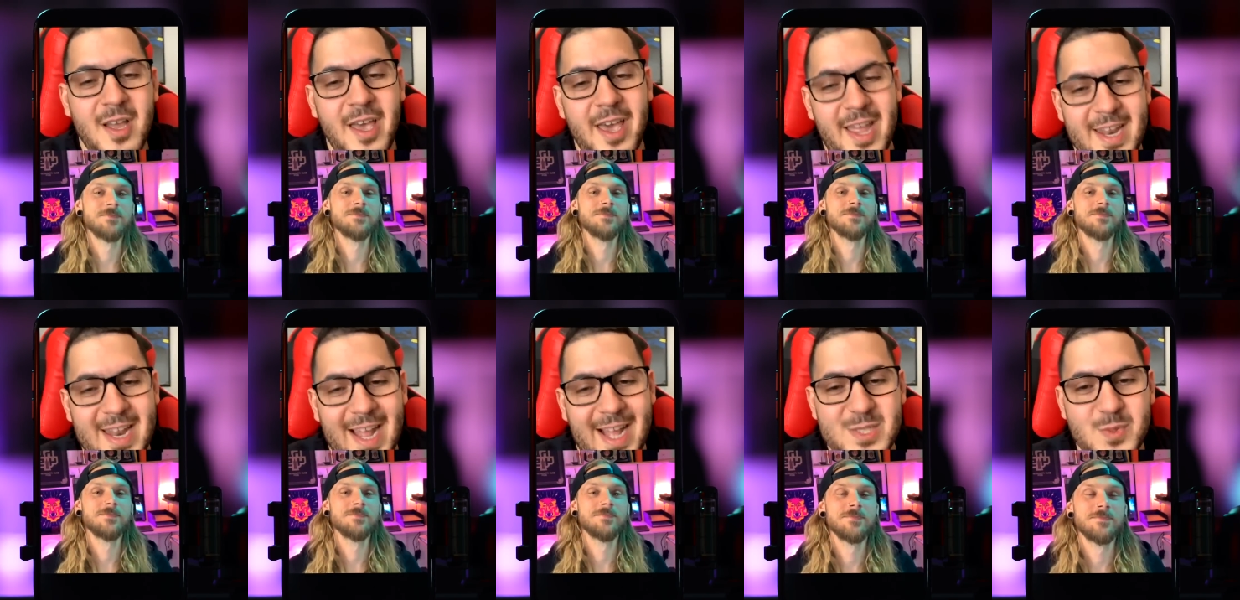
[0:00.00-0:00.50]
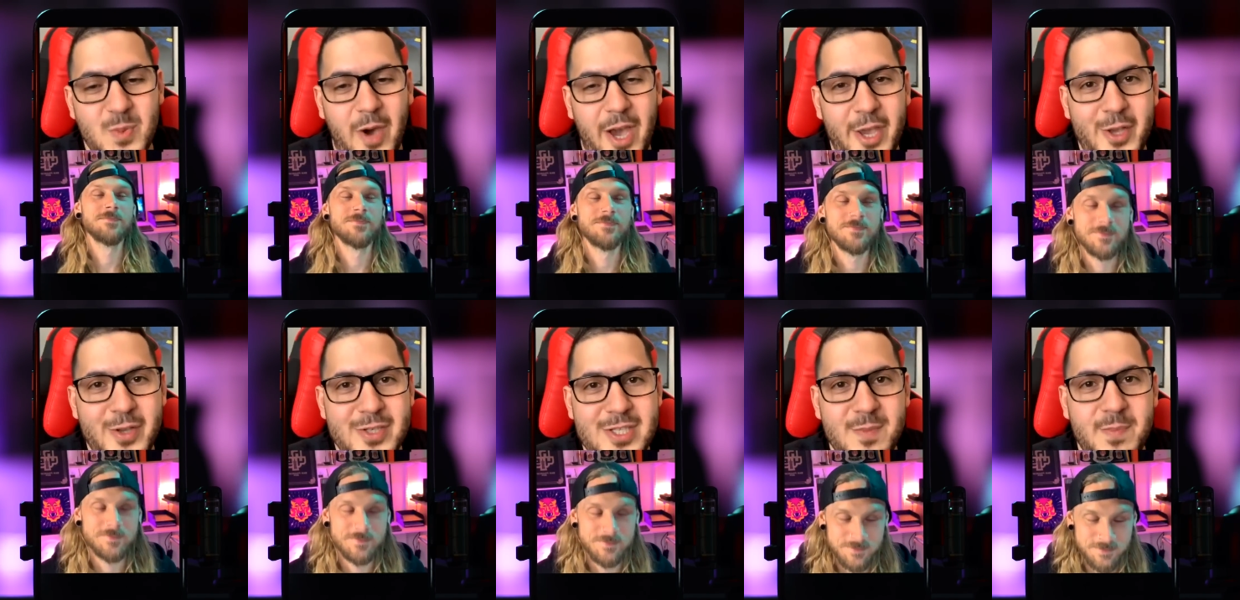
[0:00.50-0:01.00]
Speaker 1: and that's why
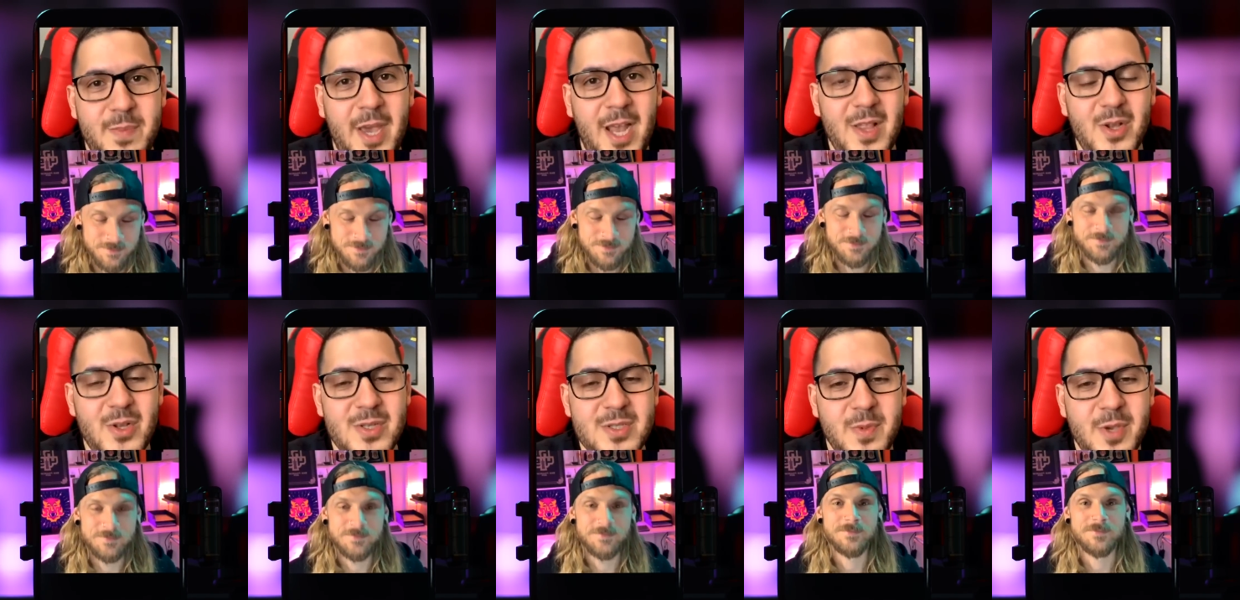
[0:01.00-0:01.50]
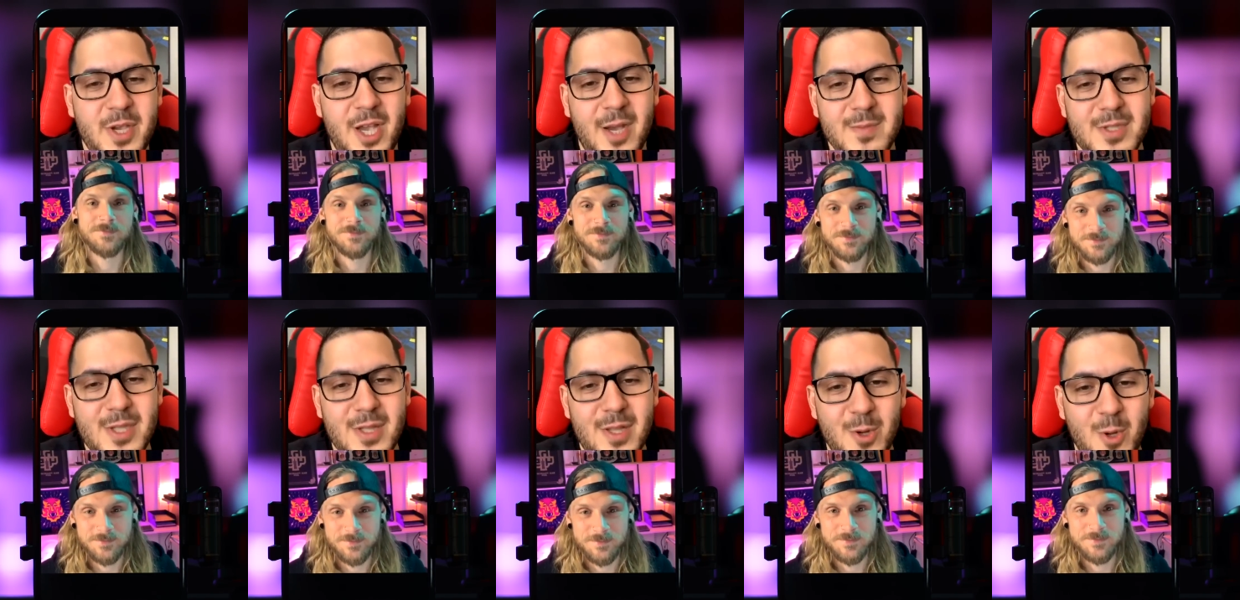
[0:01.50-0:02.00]
using payloads
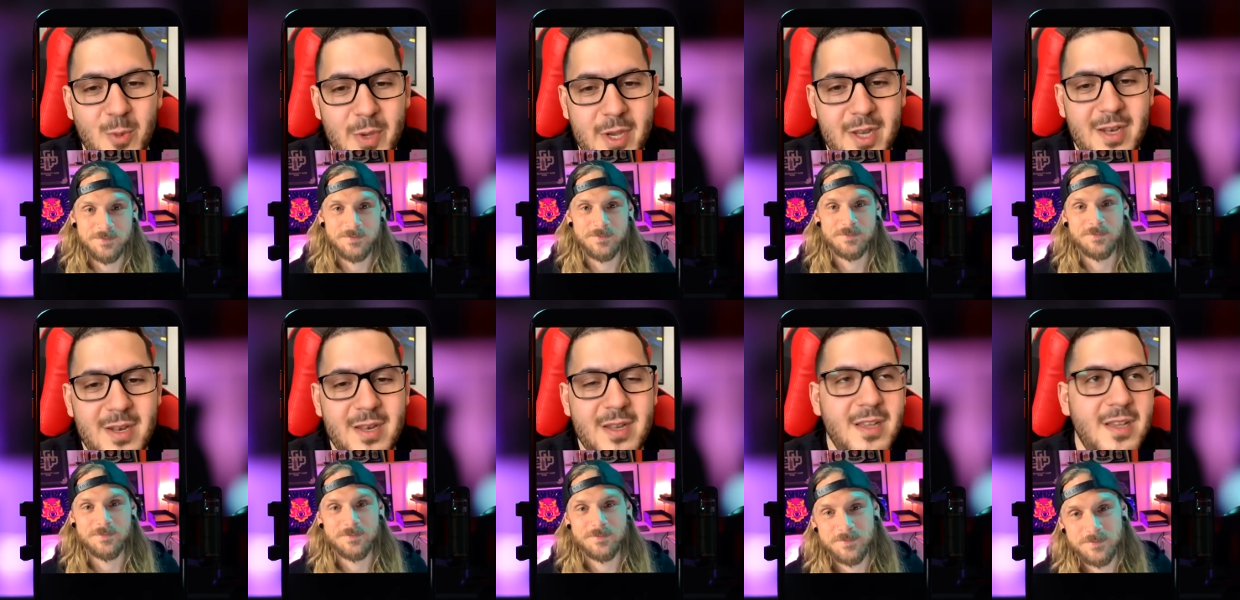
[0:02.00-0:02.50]
becomes a little bit